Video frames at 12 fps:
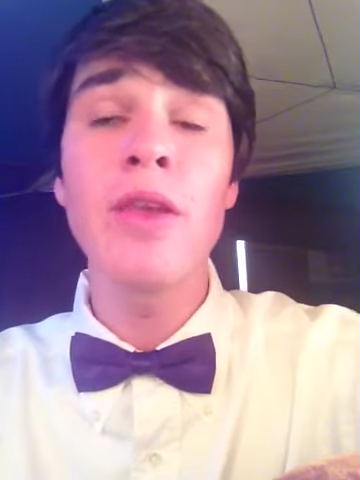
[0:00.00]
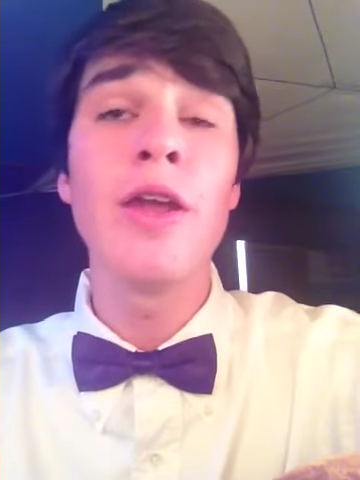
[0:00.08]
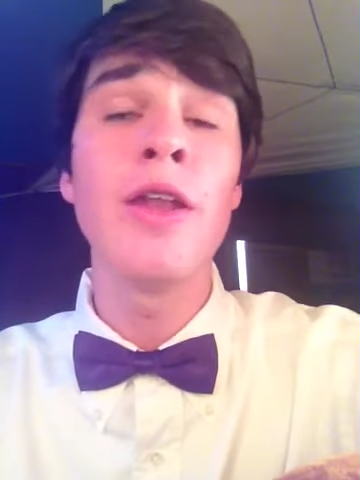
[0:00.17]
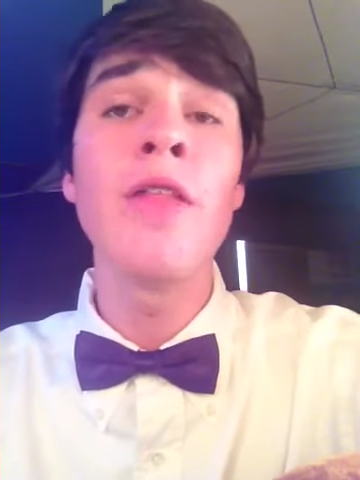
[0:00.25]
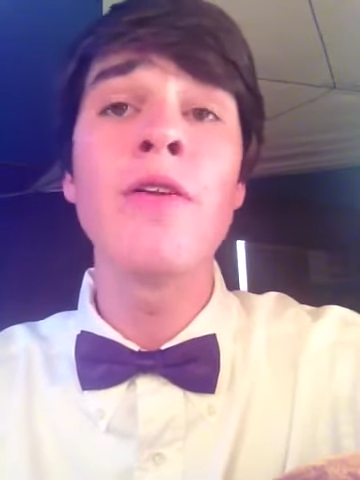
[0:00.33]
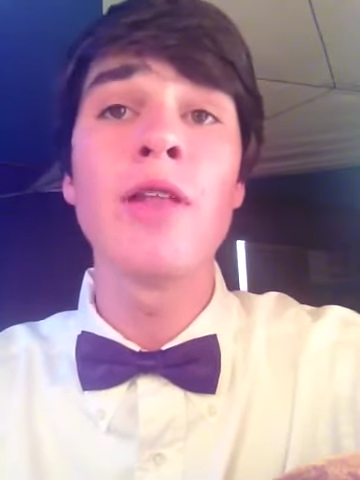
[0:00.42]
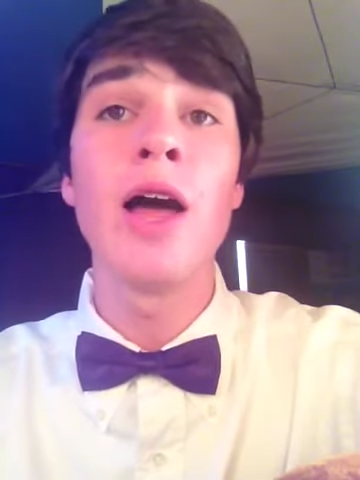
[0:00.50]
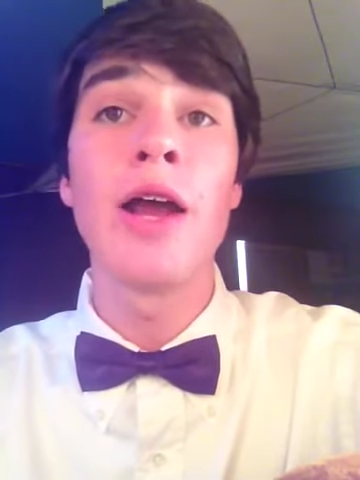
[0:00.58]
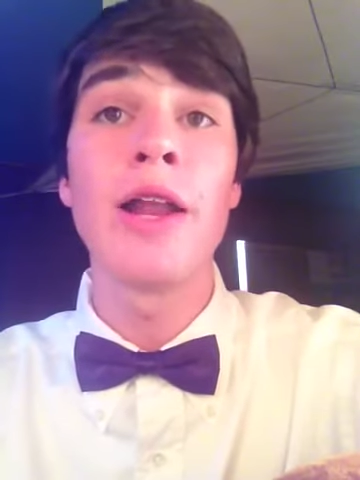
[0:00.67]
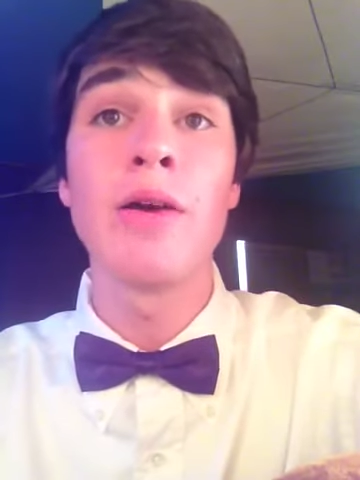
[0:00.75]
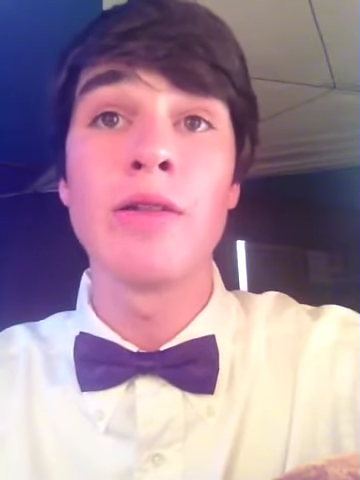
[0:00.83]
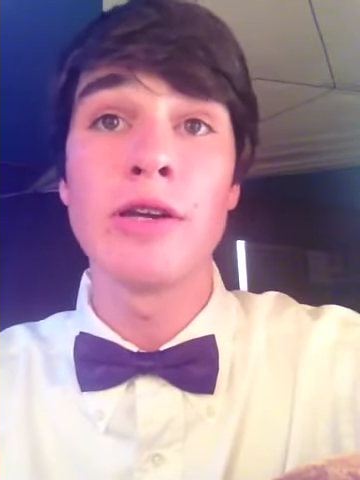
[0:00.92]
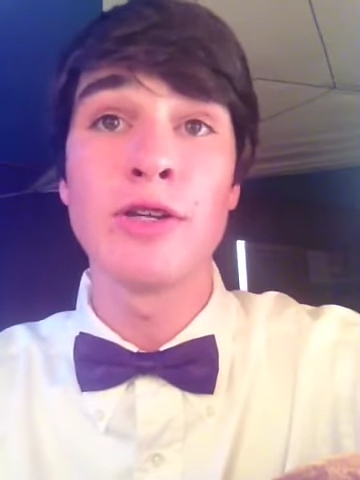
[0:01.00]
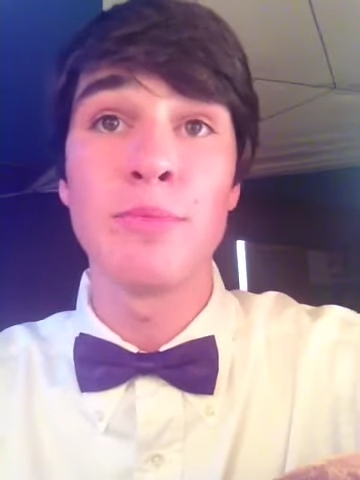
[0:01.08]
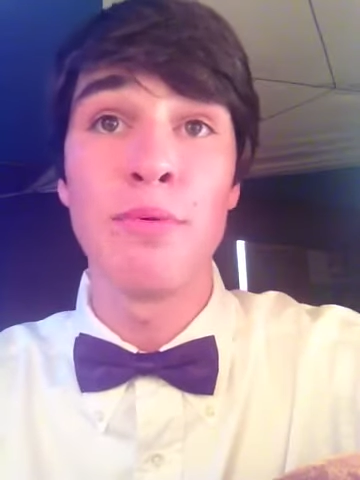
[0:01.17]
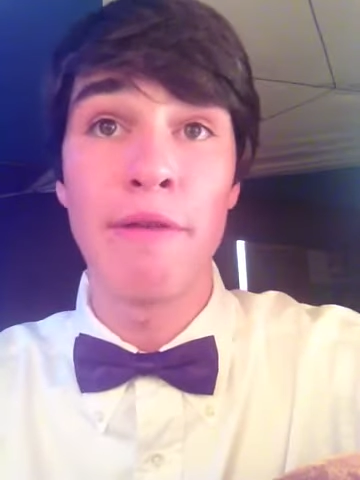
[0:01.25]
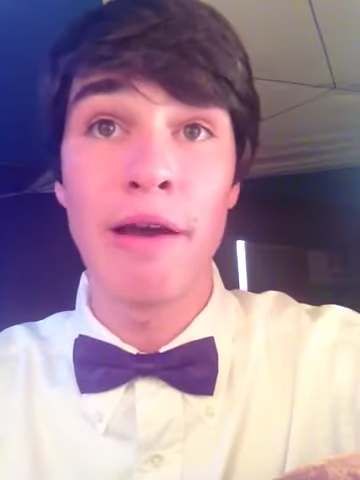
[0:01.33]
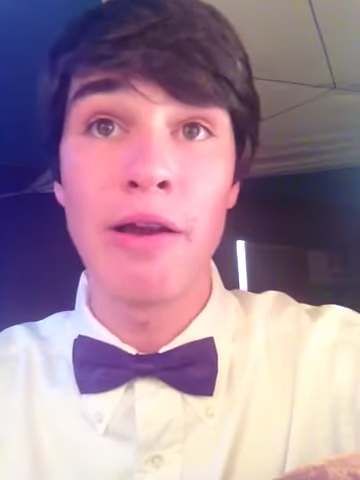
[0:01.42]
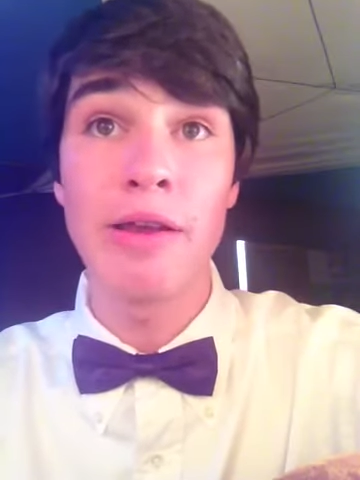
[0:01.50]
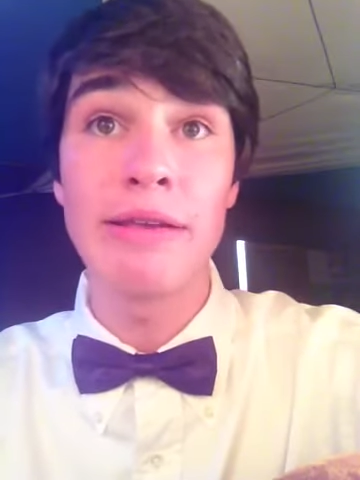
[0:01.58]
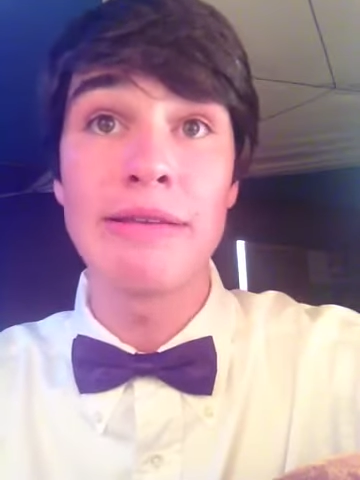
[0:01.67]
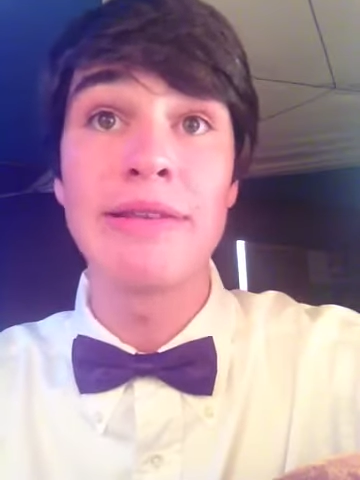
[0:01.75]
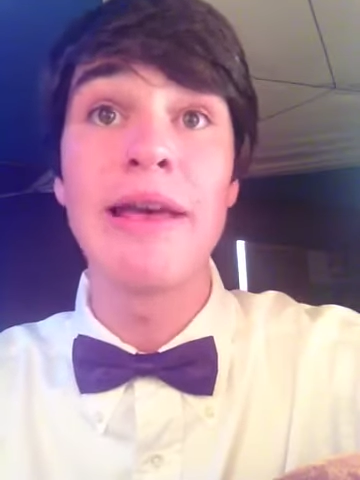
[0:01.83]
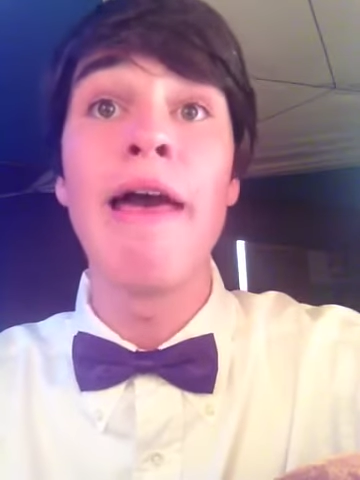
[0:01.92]
Another line I would like to point out
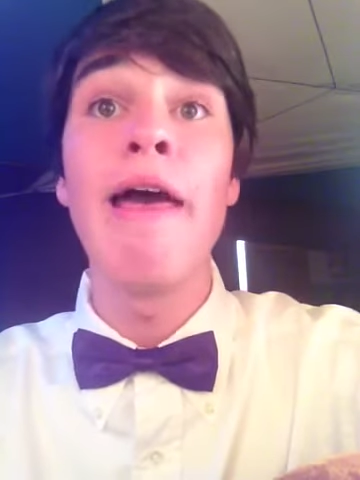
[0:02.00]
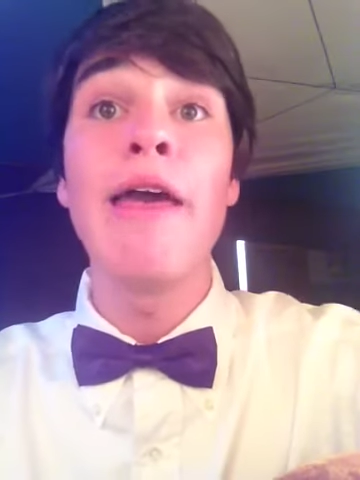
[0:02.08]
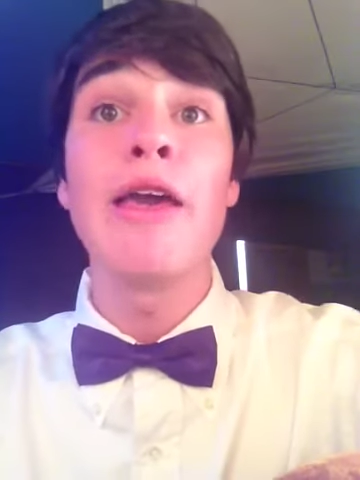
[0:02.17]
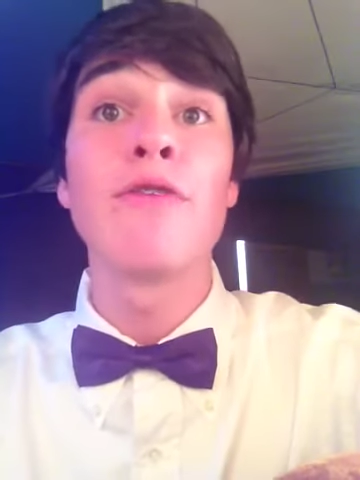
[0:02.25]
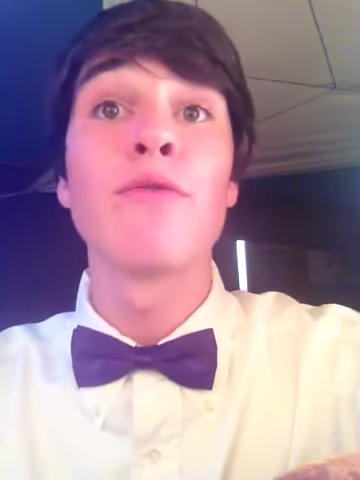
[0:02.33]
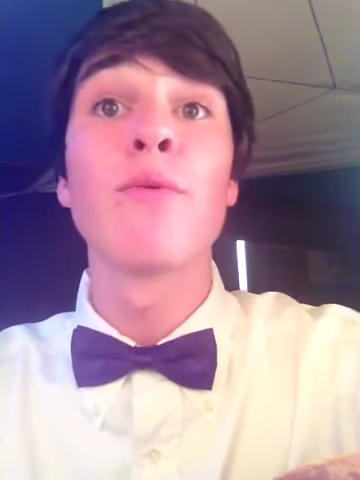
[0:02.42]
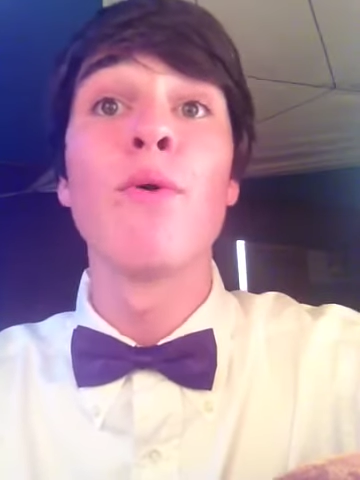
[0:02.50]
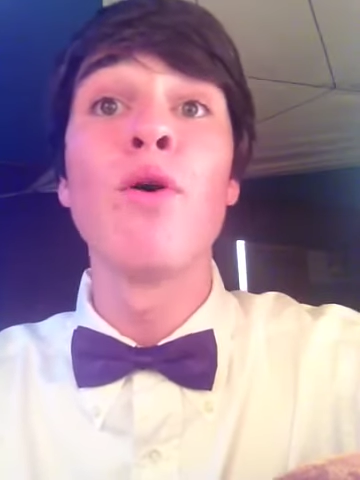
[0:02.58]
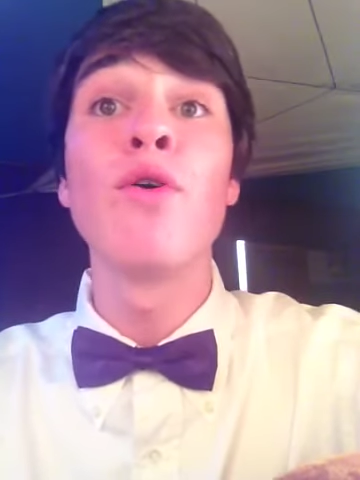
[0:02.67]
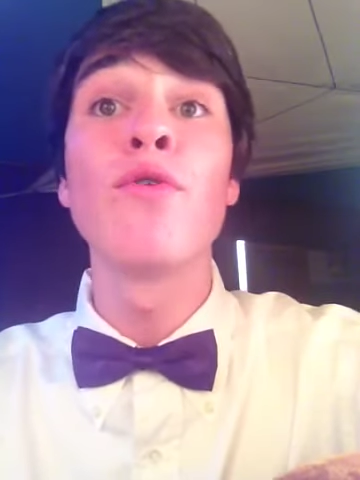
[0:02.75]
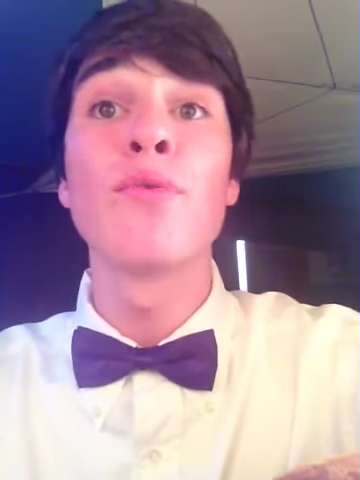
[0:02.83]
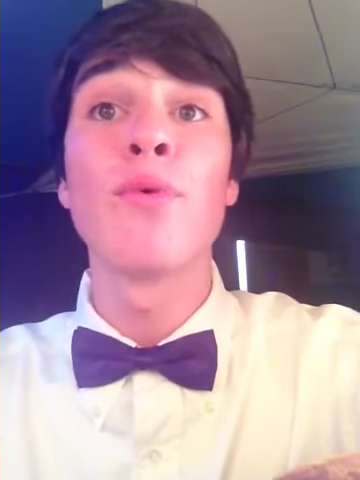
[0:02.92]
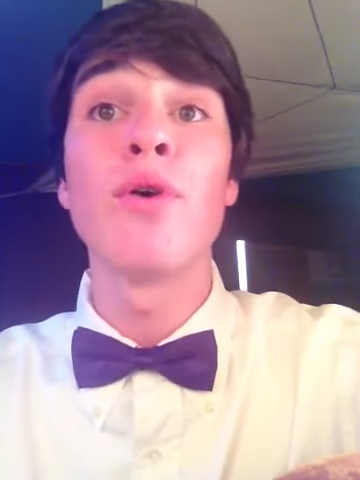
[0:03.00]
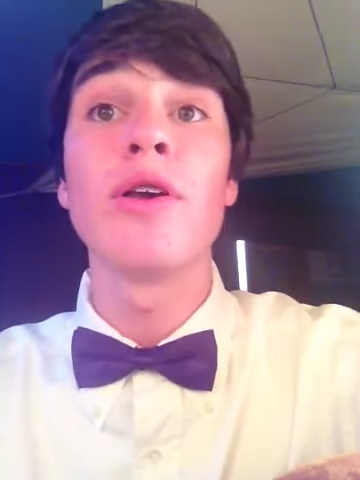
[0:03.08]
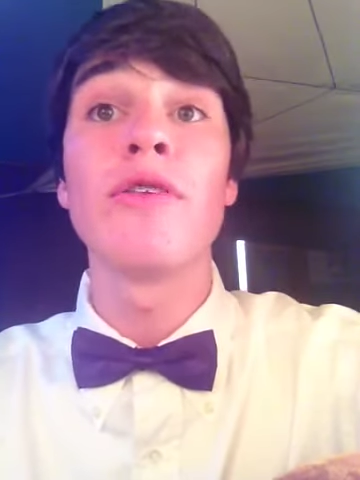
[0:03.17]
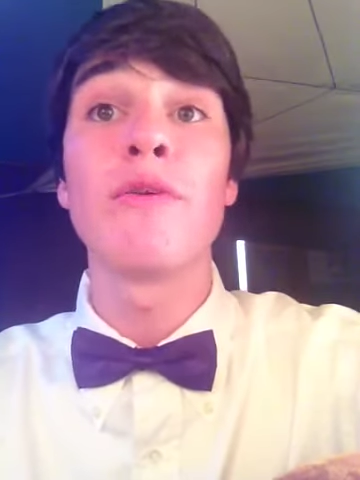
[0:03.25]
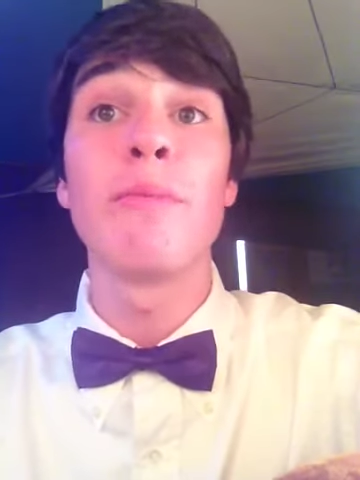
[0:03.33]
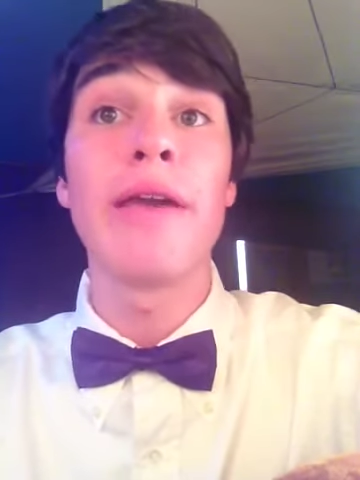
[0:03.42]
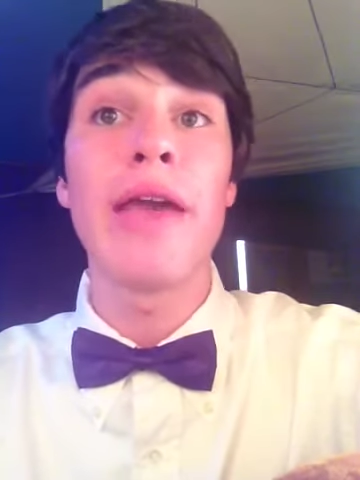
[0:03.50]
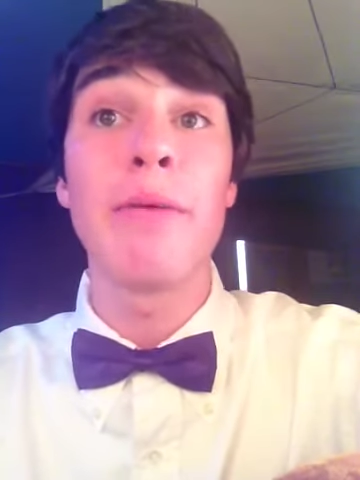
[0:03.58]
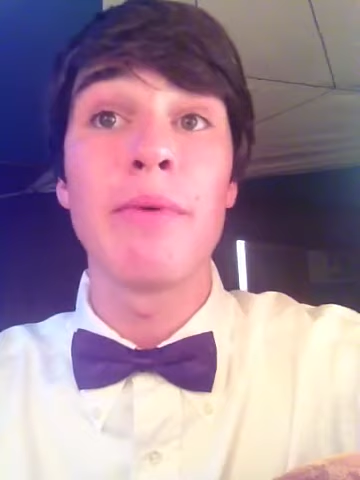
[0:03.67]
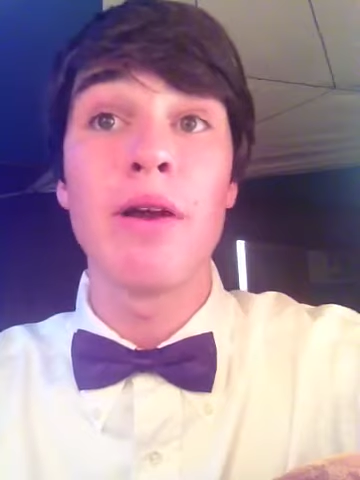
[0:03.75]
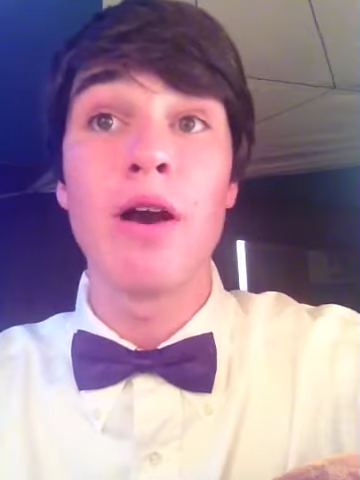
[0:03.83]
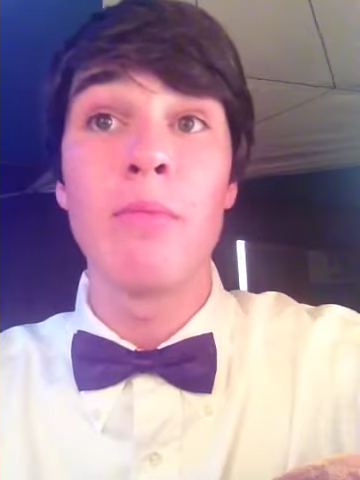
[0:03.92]
is, "His Rolls Royce
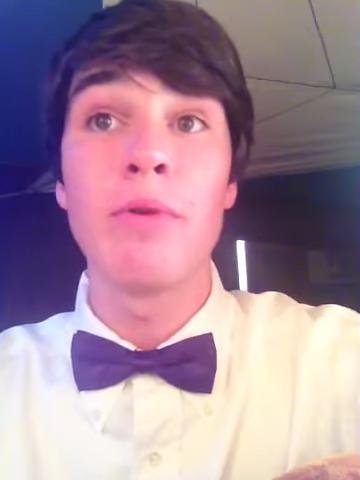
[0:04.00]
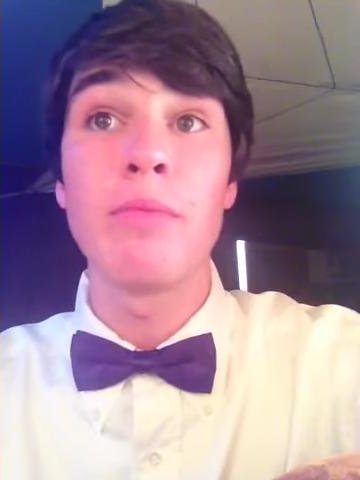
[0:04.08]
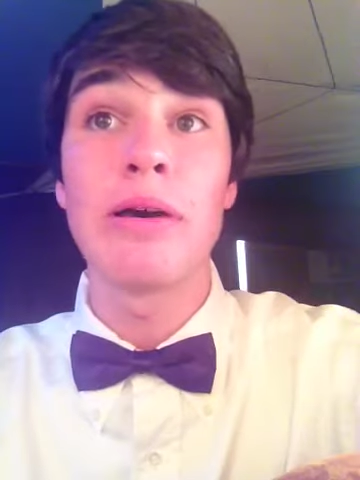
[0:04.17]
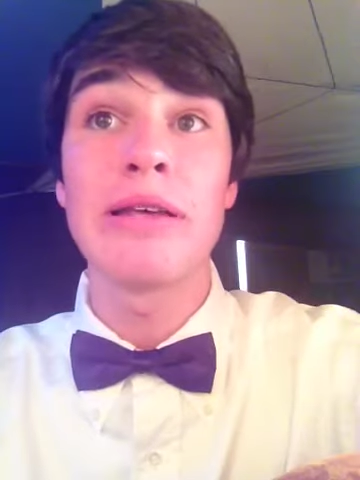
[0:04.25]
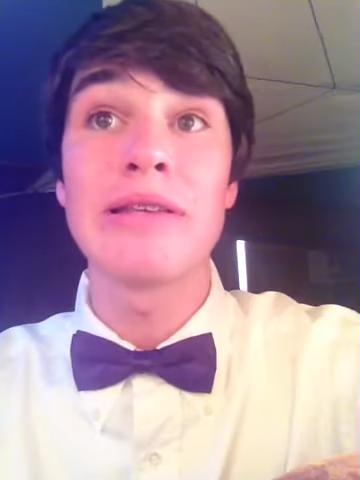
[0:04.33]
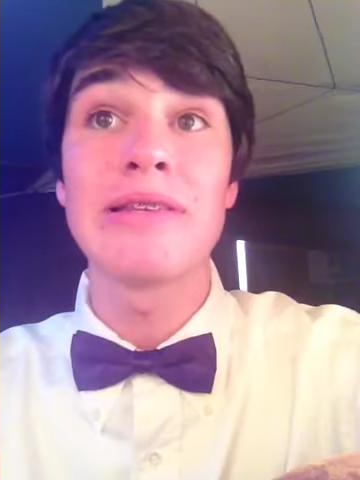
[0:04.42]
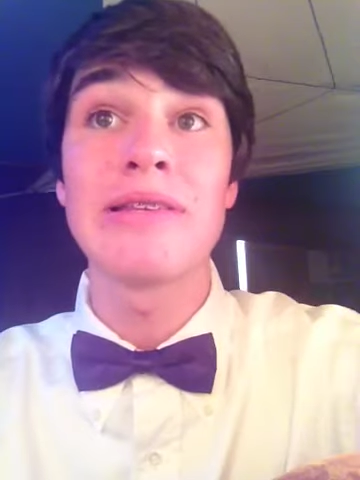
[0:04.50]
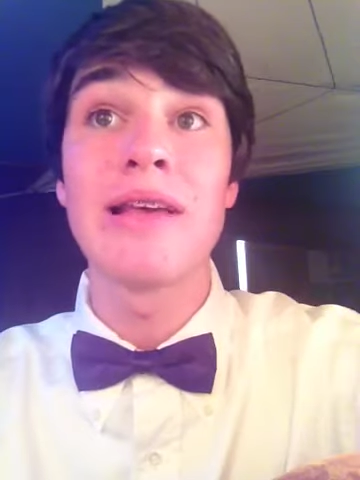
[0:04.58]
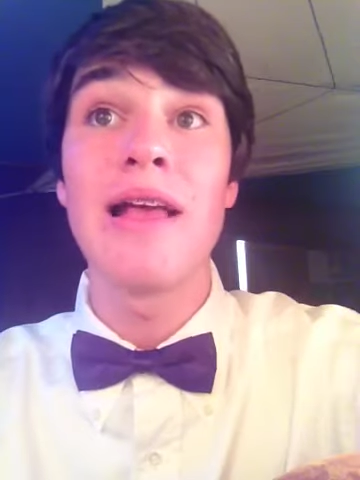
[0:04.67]
became an omnibus."